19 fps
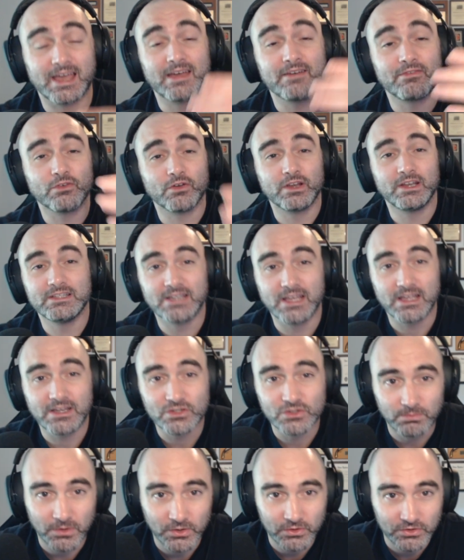ever any
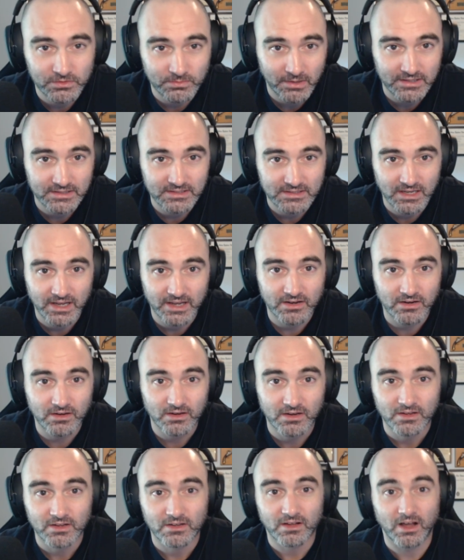danger posed by the
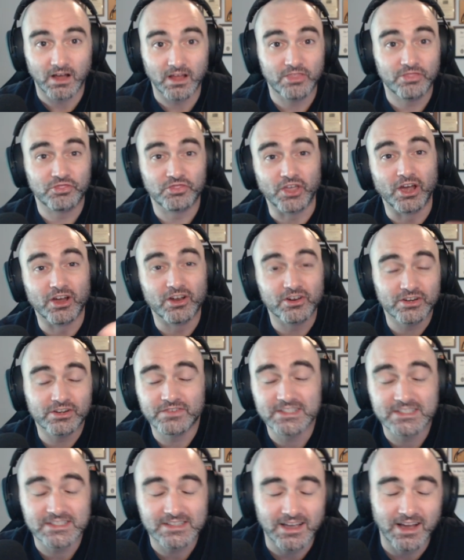tiger, a third of
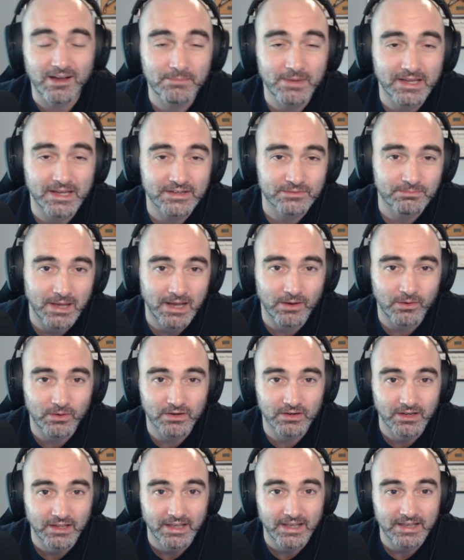its combat
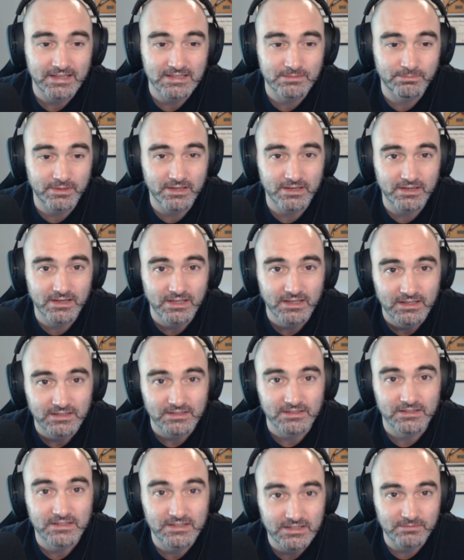power has been
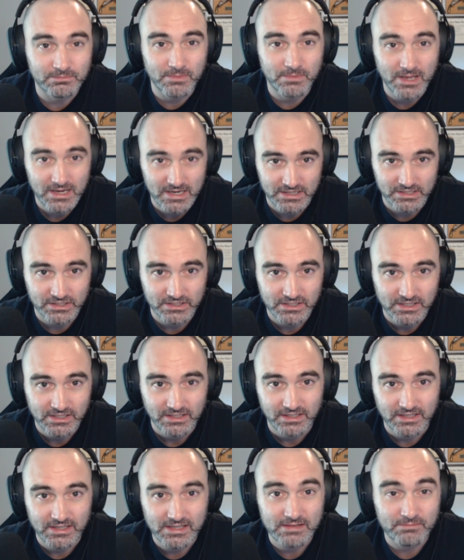diminished.
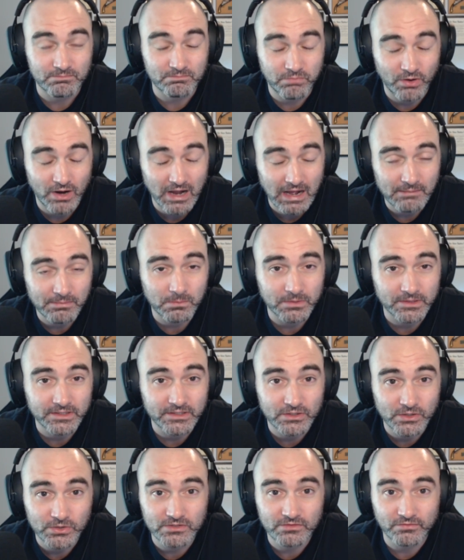It probably
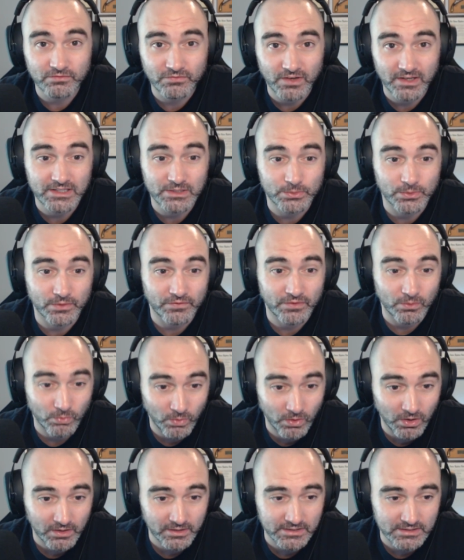couldn't fight you if it
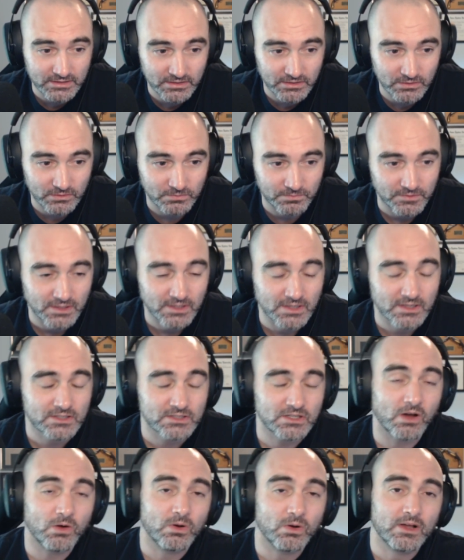wanted to.
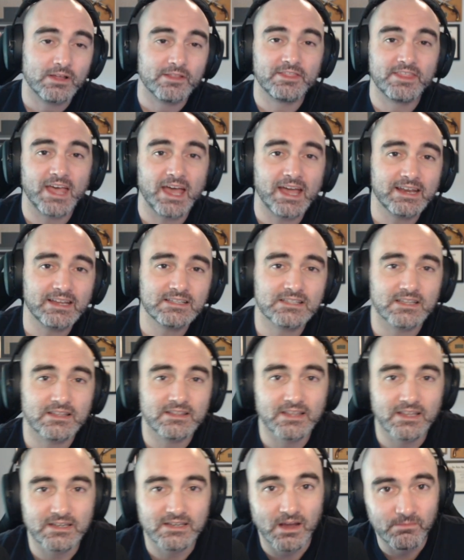So that is
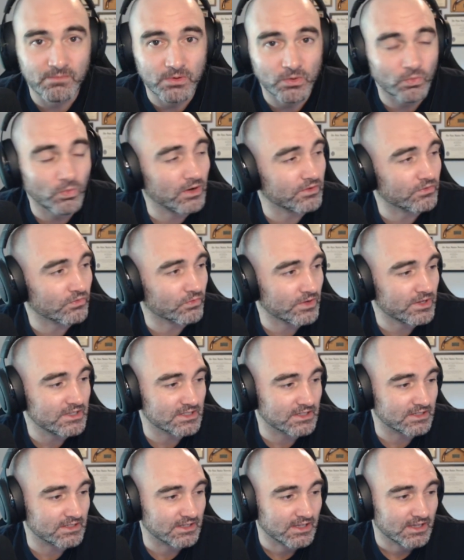the number one
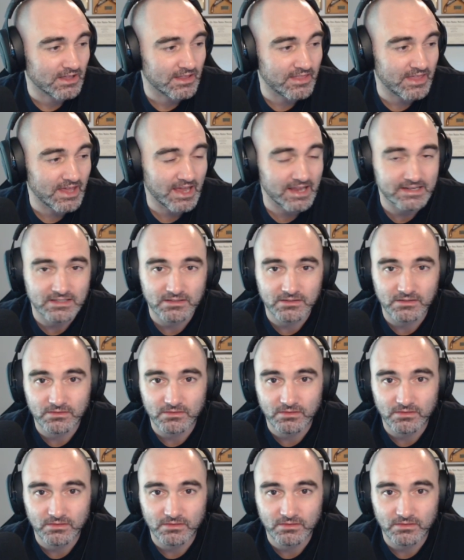reason that